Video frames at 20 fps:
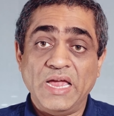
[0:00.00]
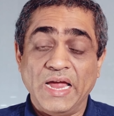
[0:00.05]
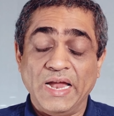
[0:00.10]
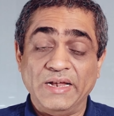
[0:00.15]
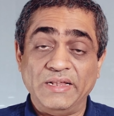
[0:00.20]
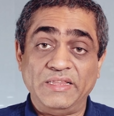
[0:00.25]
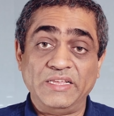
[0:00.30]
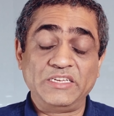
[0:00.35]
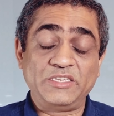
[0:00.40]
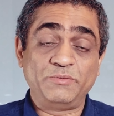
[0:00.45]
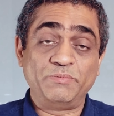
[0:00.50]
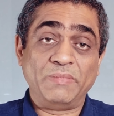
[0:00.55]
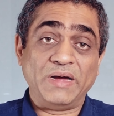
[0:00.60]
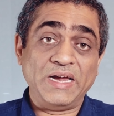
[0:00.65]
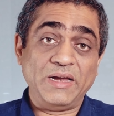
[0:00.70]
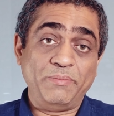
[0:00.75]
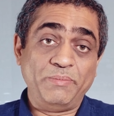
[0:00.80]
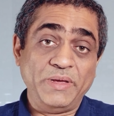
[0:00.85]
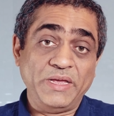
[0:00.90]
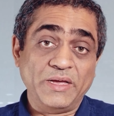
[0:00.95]
And this
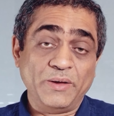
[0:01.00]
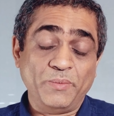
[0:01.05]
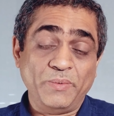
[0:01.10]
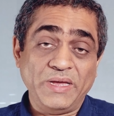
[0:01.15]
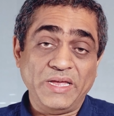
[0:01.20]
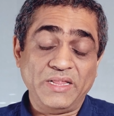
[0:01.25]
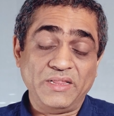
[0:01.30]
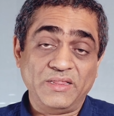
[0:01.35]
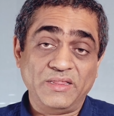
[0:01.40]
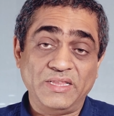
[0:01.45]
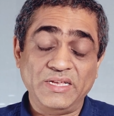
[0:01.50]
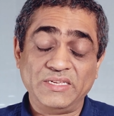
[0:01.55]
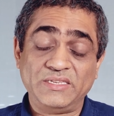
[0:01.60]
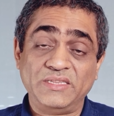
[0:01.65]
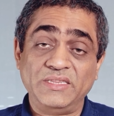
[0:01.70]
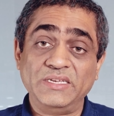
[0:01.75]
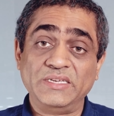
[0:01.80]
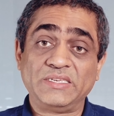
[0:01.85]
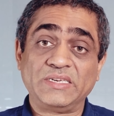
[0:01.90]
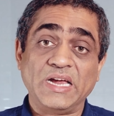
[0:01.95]
might be a way,
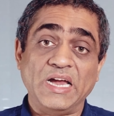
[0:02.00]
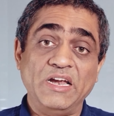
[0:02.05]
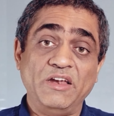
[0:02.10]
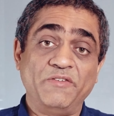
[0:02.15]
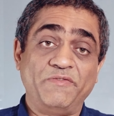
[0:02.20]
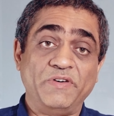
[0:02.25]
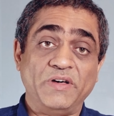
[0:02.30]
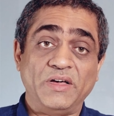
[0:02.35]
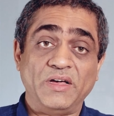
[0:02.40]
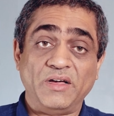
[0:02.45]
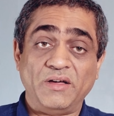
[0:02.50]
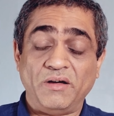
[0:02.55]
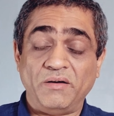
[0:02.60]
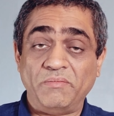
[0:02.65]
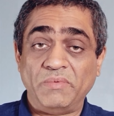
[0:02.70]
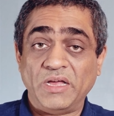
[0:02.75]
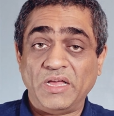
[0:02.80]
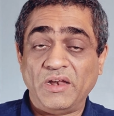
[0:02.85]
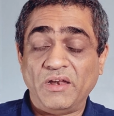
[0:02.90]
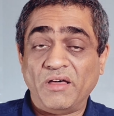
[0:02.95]
this kind of a
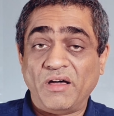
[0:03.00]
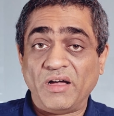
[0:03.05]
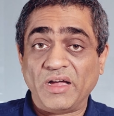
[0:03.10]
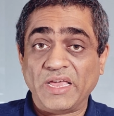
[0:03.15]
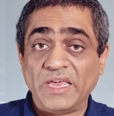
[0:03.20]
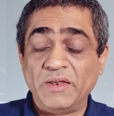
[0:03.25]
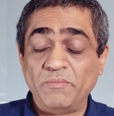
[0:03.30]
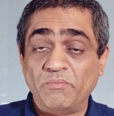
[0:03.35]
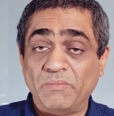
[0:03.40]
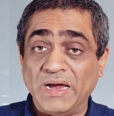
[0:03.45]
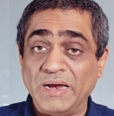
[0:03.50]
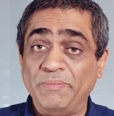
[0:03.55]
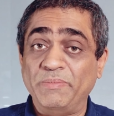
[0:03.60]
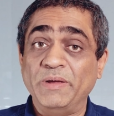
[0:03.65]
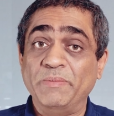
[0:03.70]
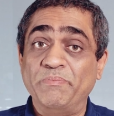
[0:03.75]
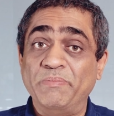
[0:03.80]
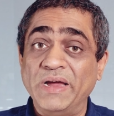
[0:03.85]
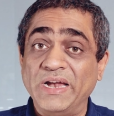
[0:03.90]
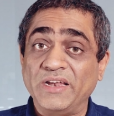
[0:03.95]
login might
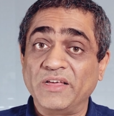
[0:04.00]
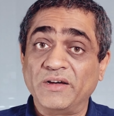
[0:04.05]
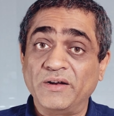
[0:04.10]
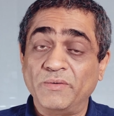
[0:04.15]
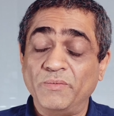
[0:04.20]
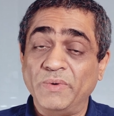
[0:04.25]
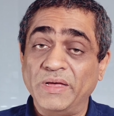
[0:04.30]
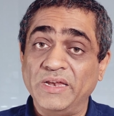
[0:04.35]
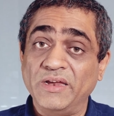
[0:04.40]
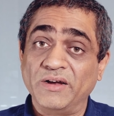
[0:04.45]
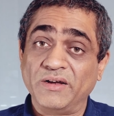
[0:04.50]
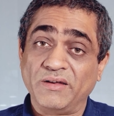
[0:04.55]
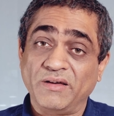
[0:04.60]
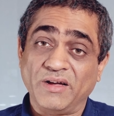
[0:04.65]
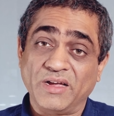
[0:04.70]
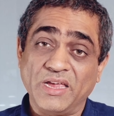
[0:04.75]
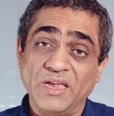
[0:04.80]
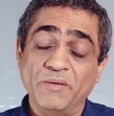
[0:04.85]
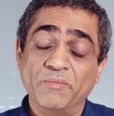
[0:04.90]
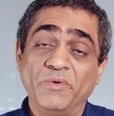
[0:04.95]
be better when you're
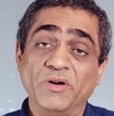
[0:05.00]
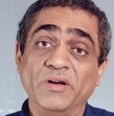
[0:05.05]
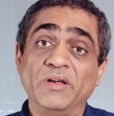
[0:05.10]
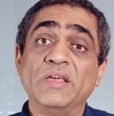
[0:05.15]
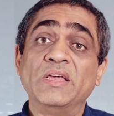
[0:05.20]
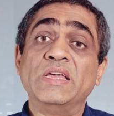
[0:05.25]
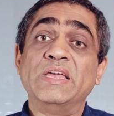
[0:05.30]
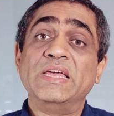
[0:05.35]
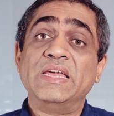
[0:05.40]
talking about